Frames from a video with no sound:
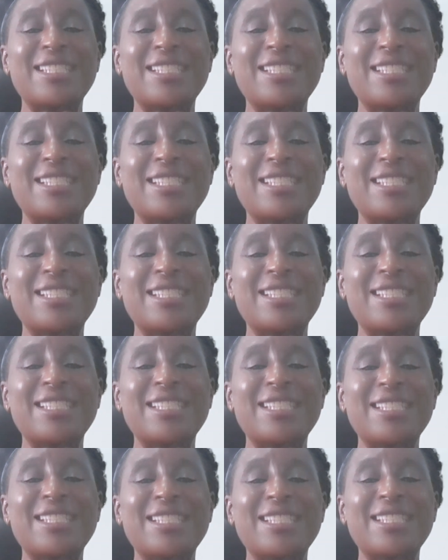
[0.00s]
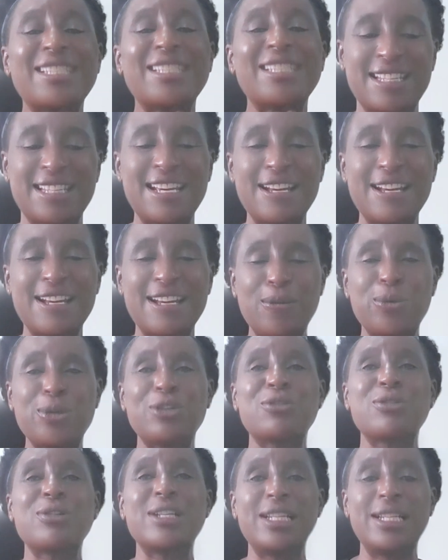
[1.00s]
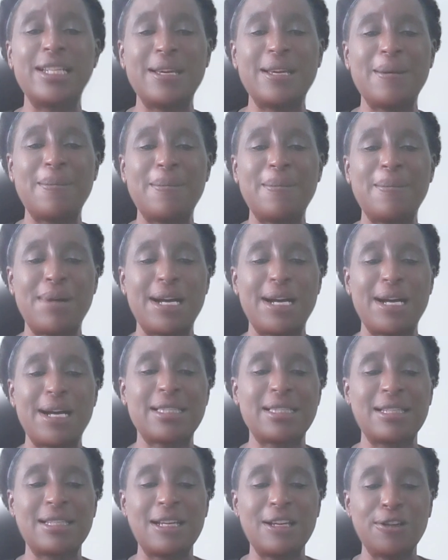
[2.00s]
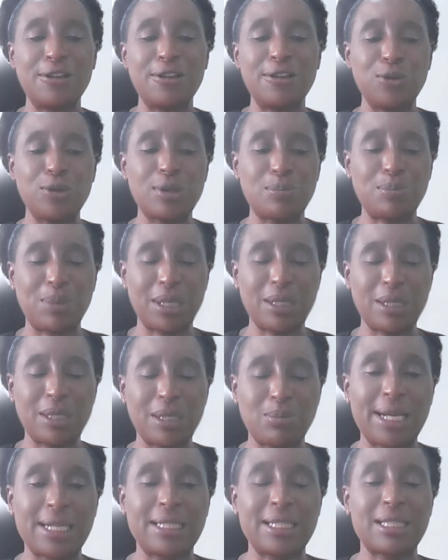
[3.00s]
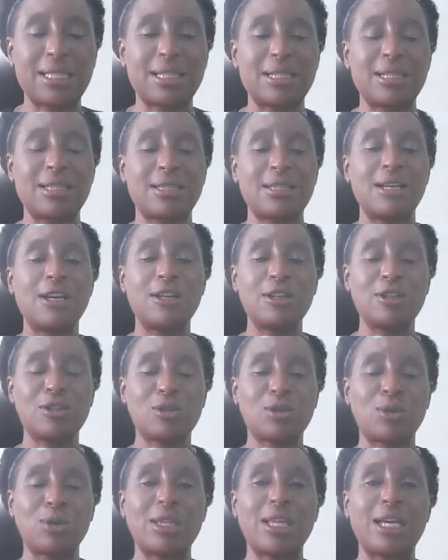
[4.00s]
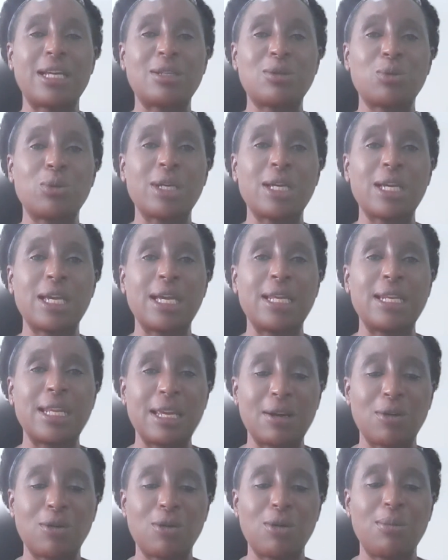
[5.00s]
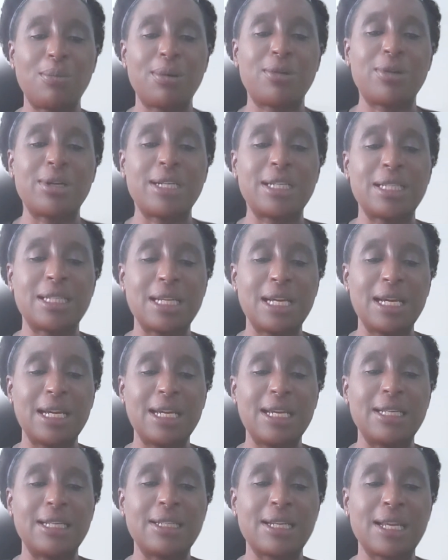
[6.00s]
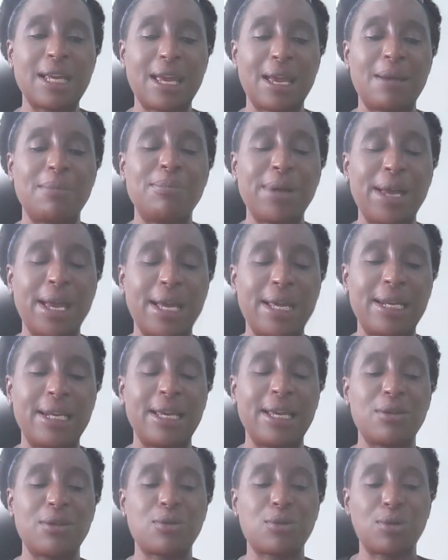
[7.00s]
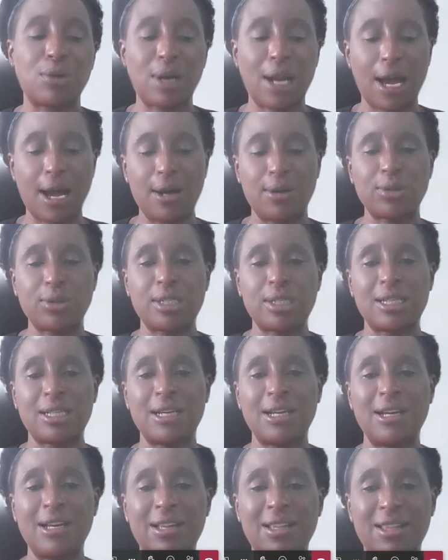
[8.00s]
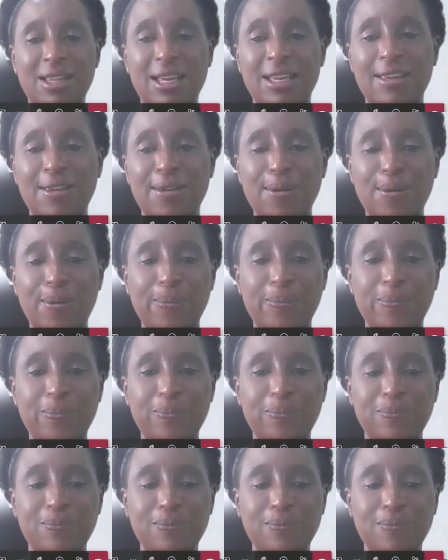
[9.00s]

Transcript: time is of essence. We really must use best practices so that we can incorporate in CAB-LA rollout. Thank you.